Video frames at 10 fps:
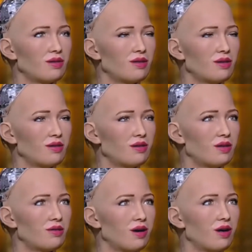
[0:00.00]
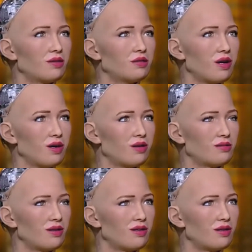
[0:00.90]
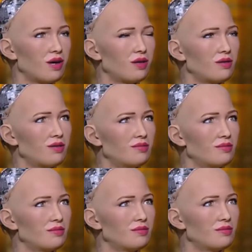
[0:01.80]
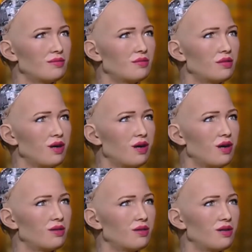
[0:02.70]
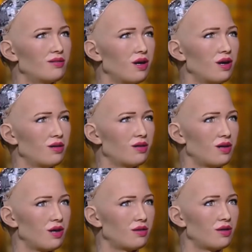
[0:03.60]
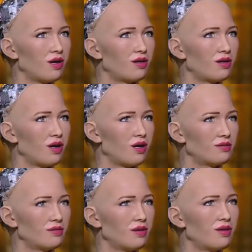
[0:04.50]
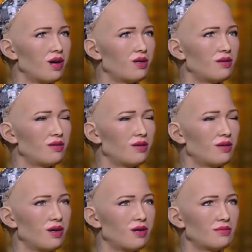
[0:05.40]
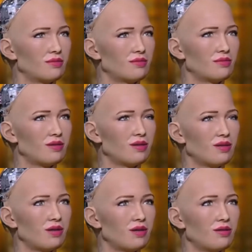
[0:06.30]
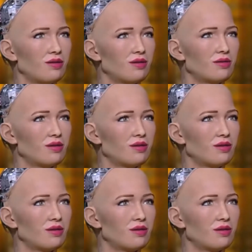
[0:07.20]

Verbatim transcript: but it certainly was a lot of fun to spend time with him. If you ask Will, he might say it was a date, but don't listen to him. It's just